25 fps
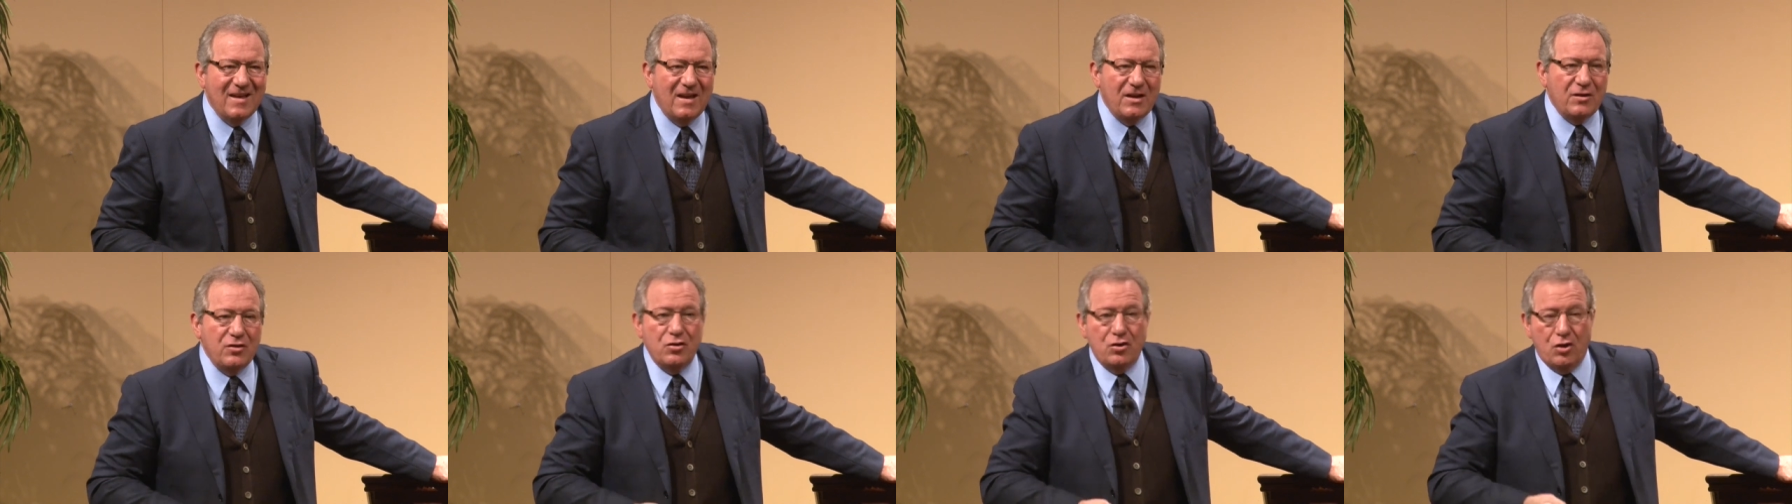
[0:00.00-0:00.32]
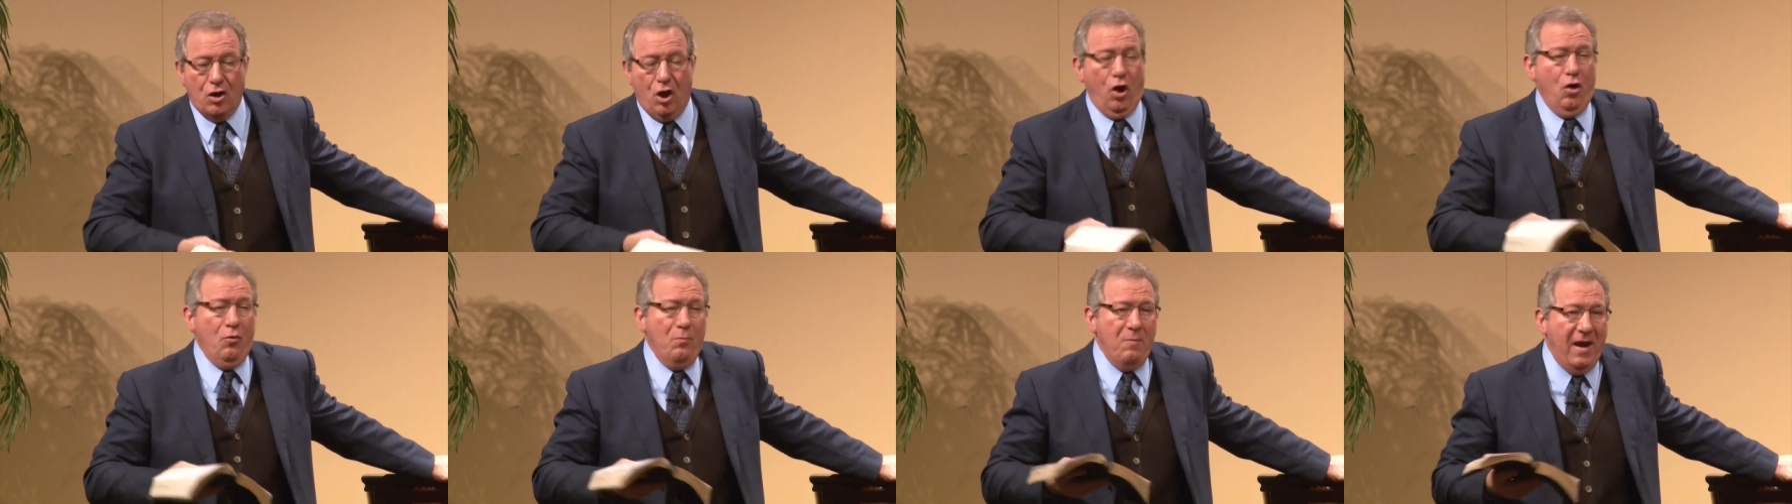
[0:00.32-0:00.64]

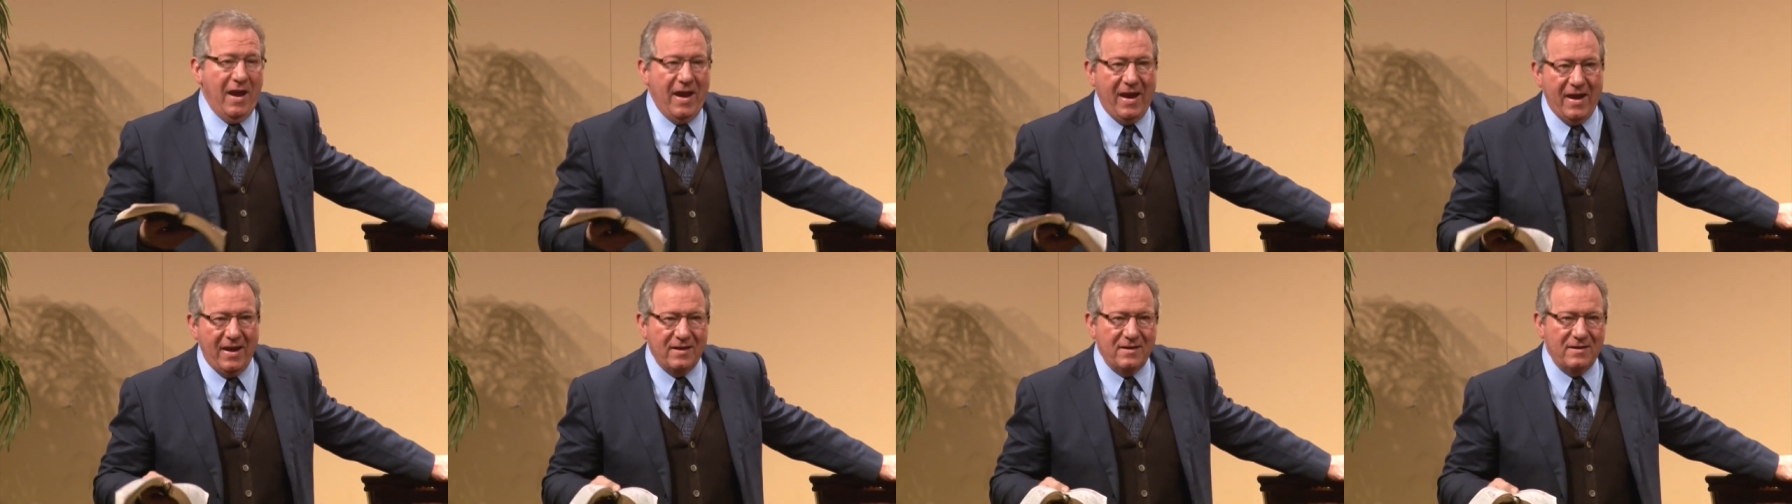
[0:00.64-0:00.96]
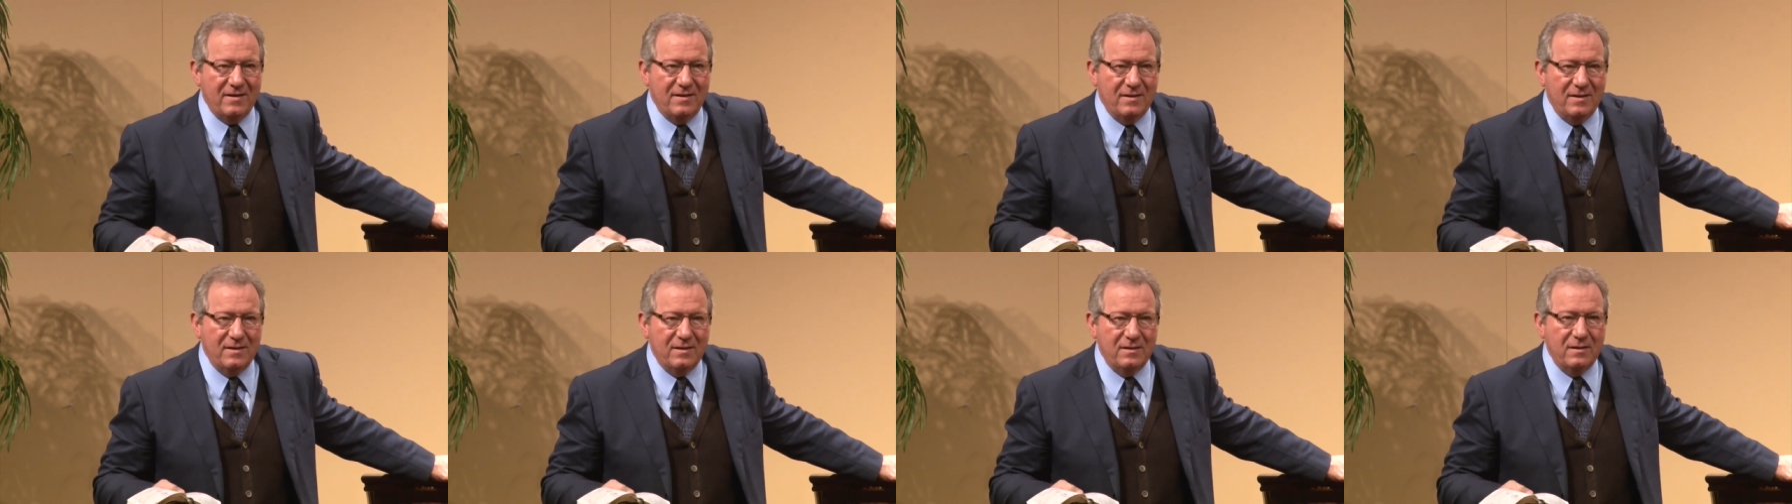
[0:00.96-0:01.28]
and no man
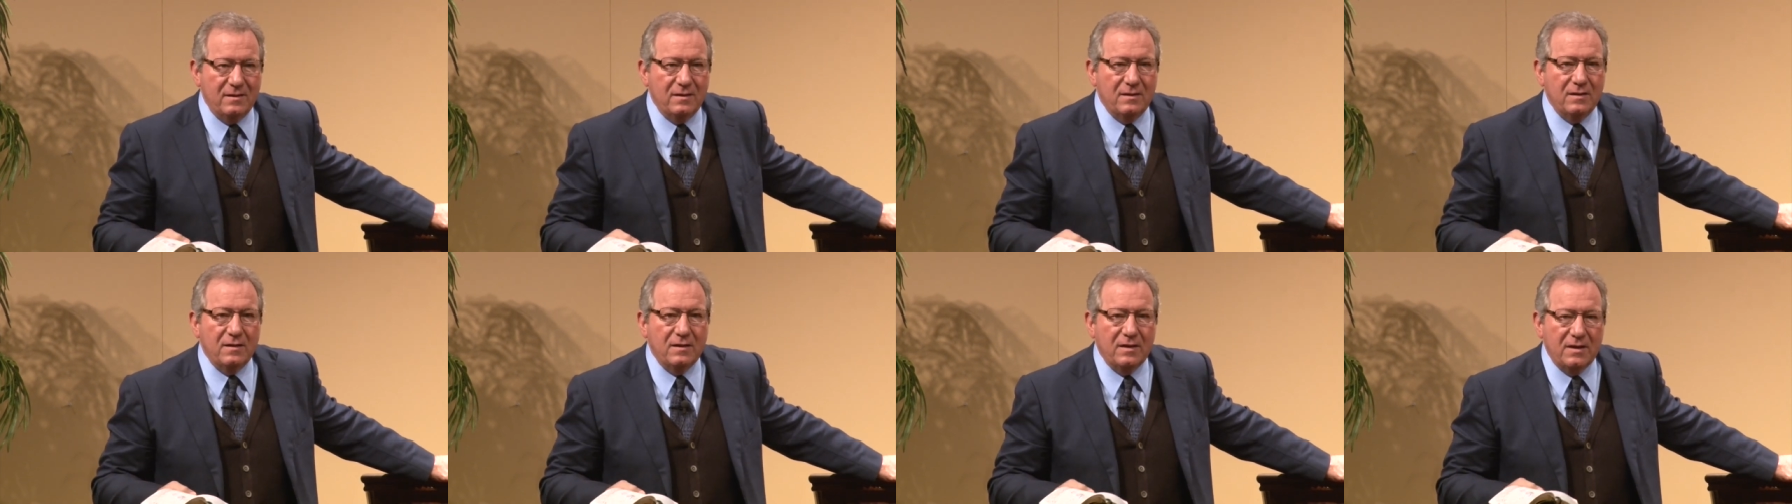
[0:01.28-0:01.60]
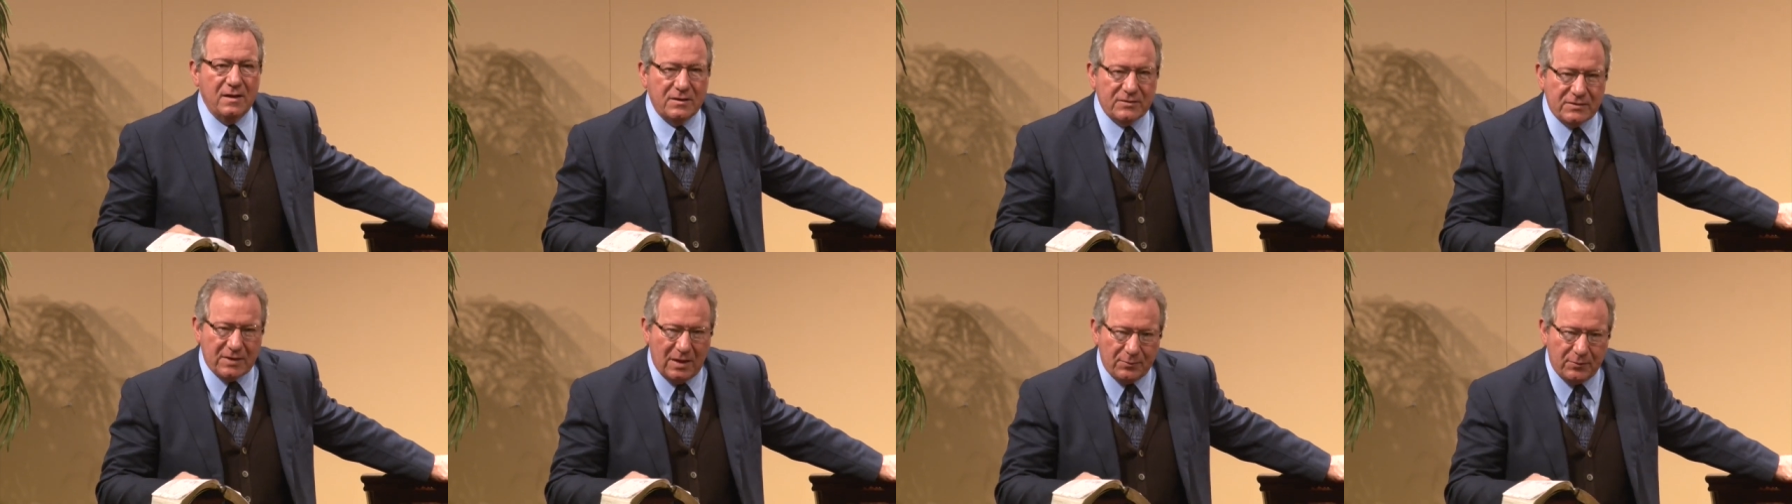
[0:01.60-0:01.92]

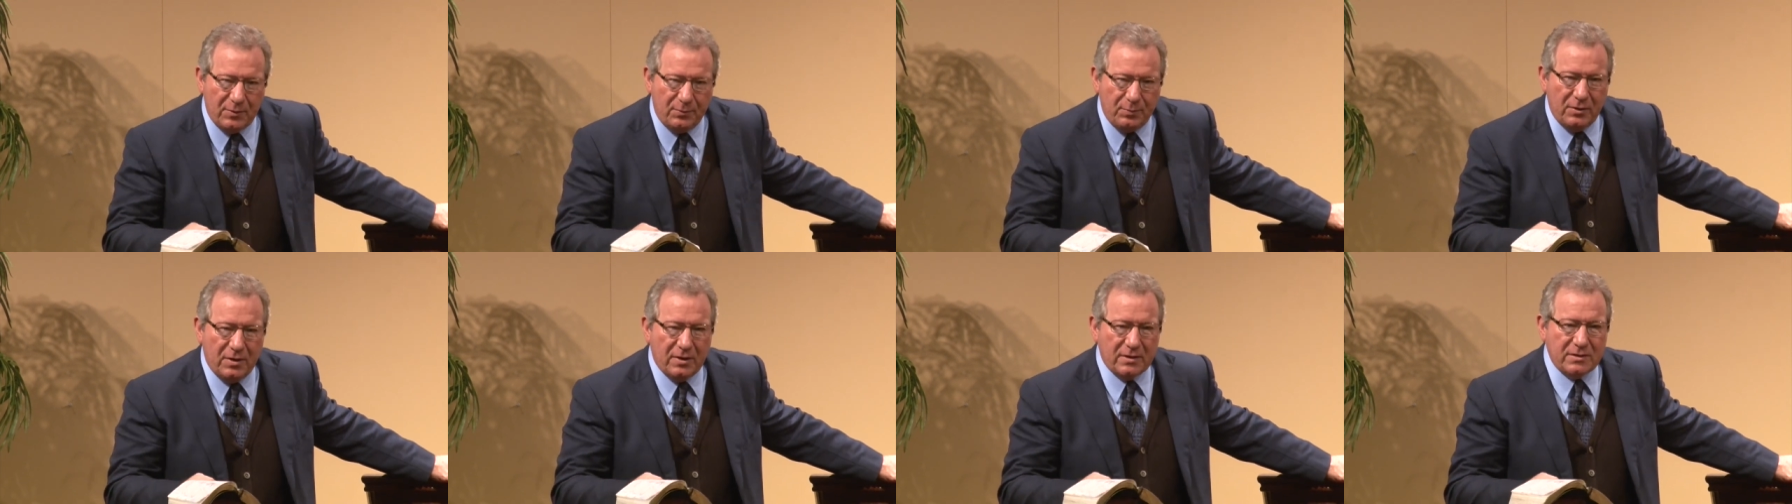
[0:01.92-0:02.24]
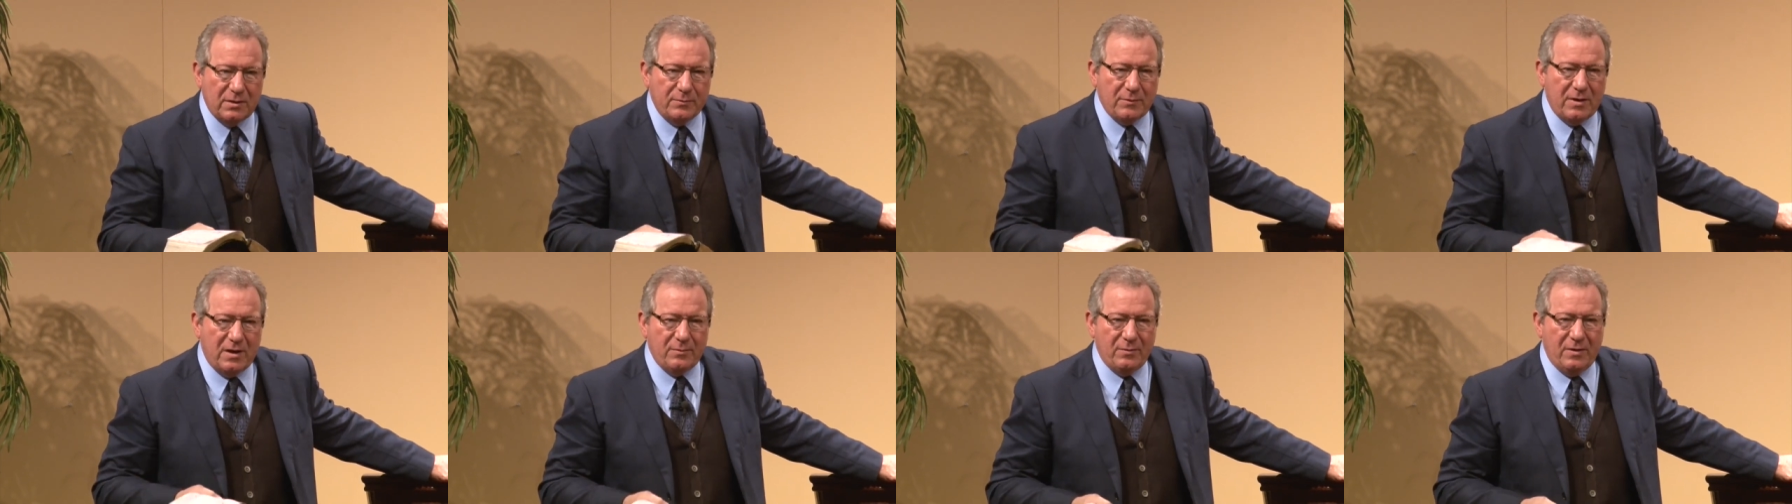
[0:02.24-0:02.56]
is able to
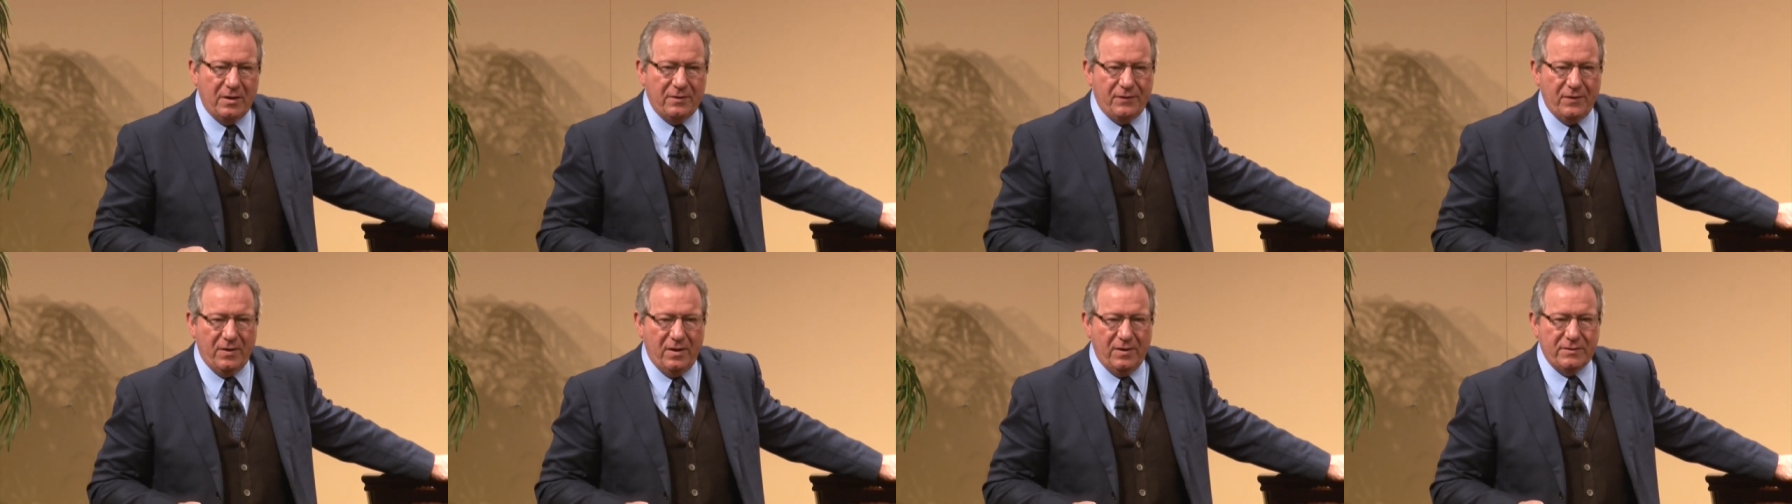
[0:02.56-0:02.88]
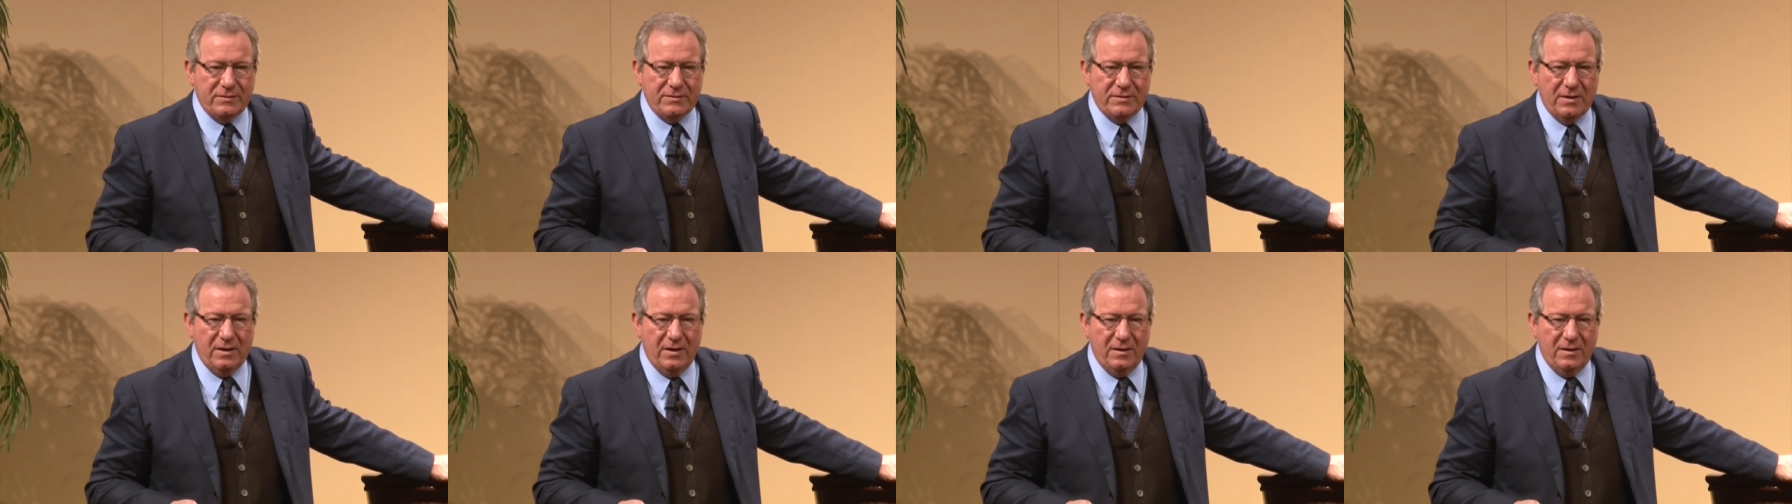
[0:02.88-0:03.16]
pluck them out of my Father's